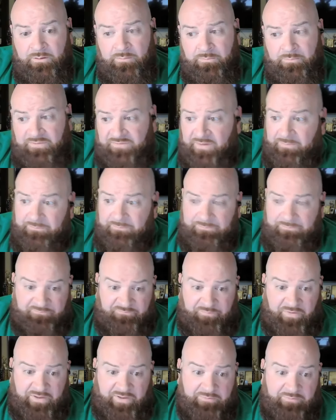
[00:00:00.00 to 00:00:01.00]
But if I'm
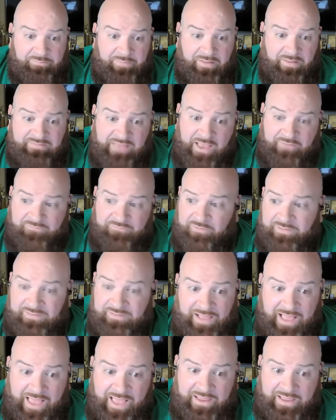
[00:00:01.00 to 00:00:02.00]
fucking attacked for
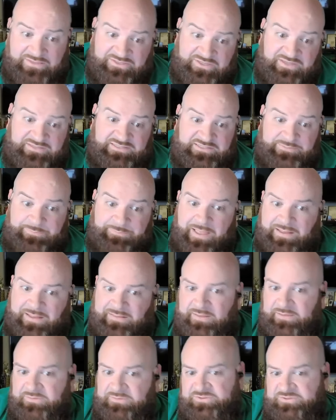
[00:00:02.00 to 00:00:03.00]
lying, I should
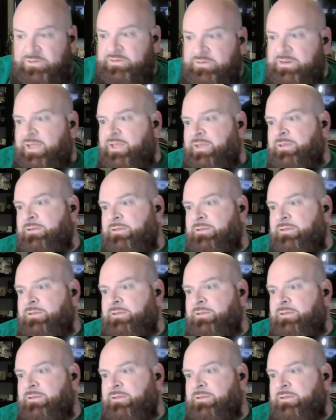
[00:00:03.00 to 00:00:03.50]
expect it, shouldn't I?